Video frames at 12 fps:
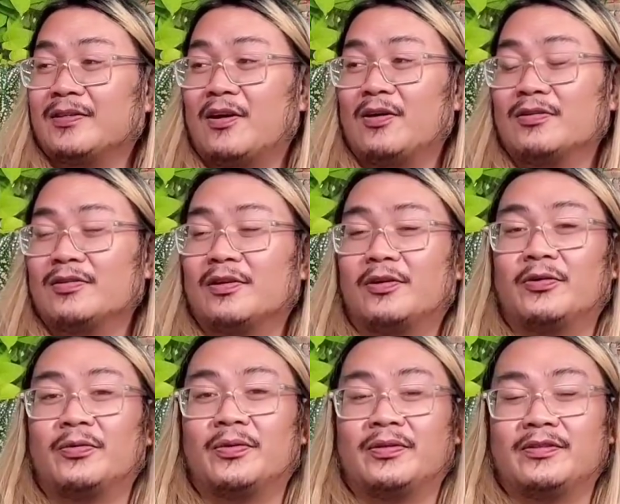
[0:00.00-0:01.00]
It was
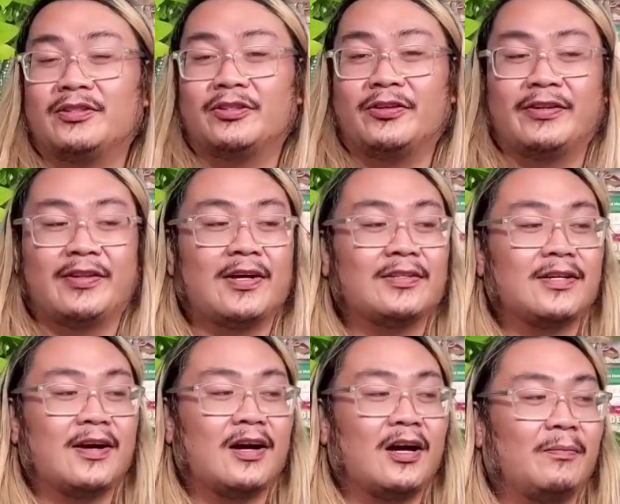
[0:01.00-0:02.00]
also
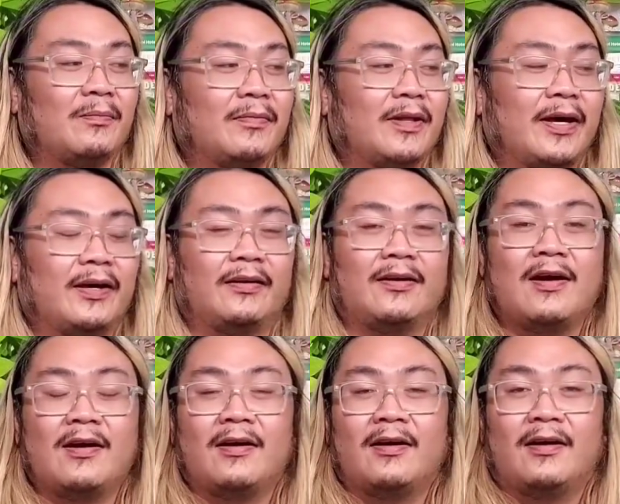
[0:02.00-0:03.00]
during that time,
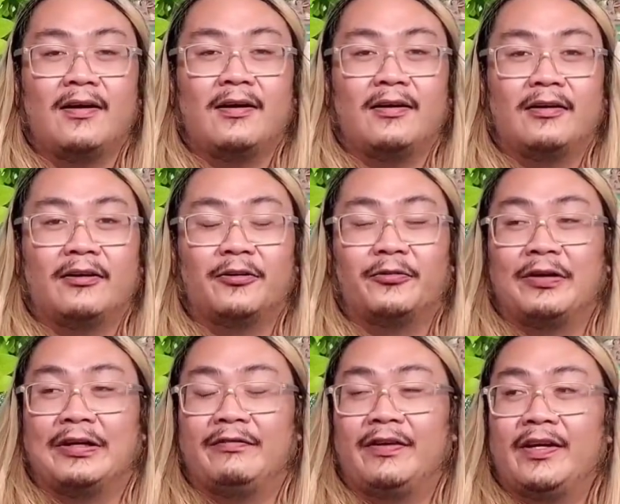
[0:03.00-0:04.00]
like,
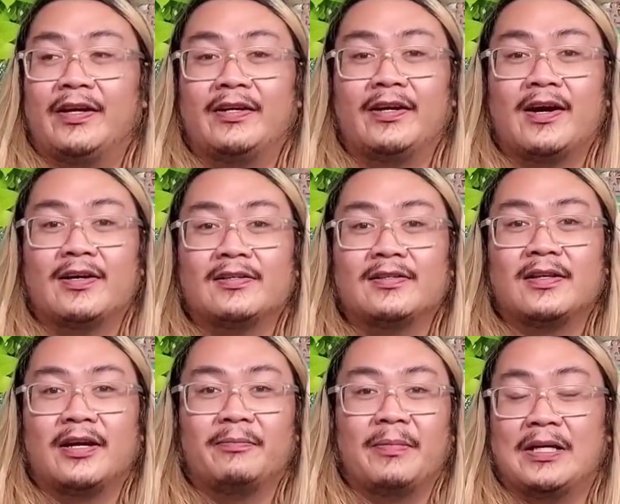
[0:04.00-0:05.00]
grieving, I
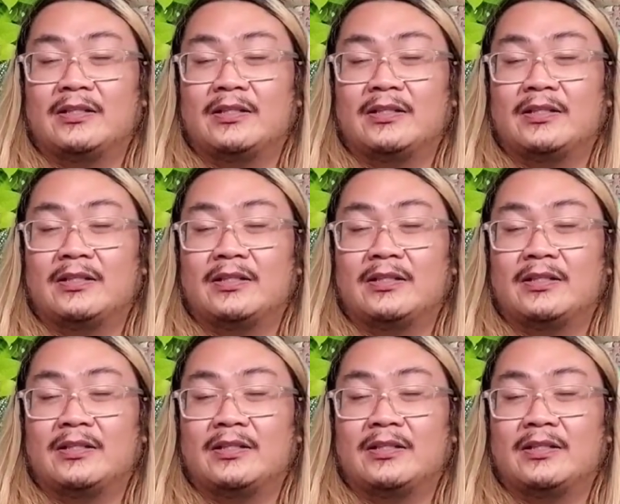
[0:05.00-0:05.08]
guess.